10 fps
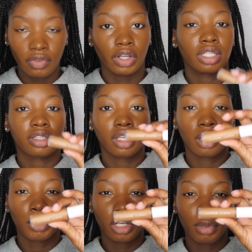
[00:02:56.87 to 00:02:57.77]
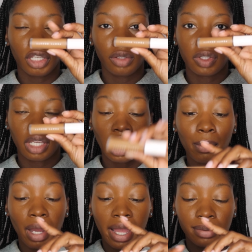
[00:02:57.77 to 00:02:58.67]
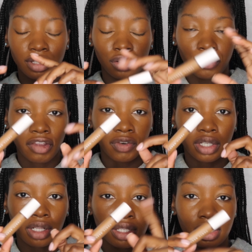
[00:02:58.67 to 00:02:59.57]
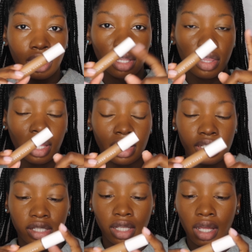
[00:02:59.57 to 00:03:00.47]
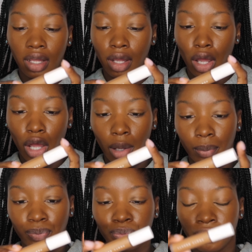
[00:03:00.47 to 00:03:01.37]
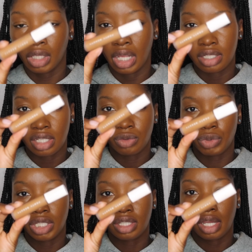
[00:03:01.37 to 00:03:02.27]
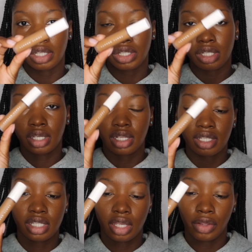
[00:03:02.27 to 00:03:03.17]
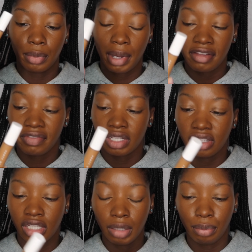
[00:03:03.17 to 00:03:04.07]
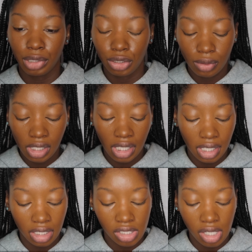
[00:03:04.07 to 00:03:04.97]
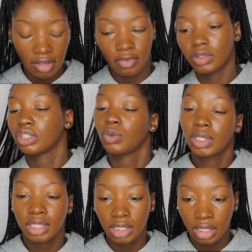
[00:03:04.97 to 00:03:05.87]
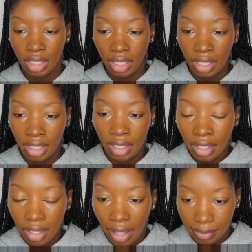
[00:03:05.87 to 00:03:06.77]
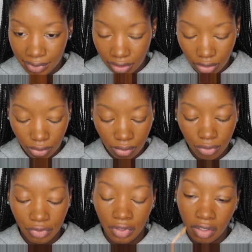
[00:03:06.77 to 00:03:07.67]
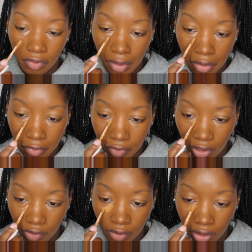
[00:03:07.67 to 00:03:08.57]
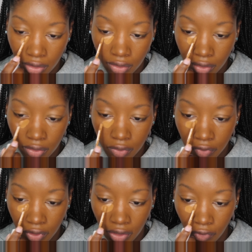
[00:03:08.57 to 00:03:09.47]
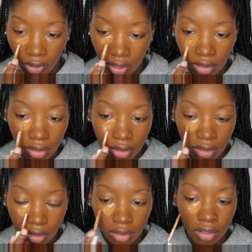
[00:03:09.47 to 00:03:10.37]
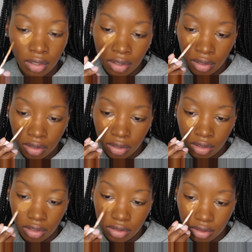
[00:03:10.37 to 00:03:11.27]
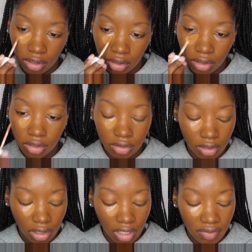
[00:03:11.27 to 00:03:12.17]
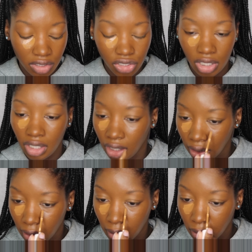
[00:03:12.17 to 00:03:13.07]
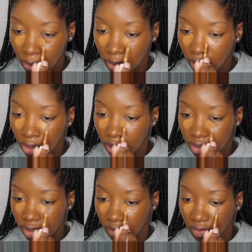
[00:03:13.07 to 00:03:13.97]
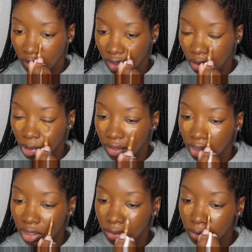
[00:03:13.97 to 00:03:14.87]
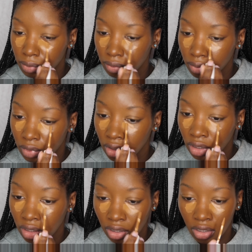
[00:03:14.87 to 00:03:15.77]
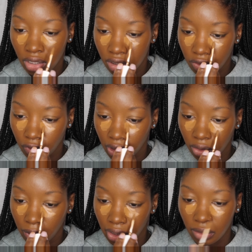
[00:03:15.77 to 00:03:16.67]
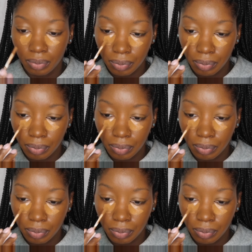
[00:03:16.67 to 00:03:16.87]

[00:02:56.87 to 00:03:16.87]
For concealer, I'm going to be using my absolute favorite concealer. That is the um, Instant Retouch Concealer by Fenty Beauty in the shade 420. Absolute favorite, favorite, favorite concealer. Love the shade. I just love everything about it. It's freaking great.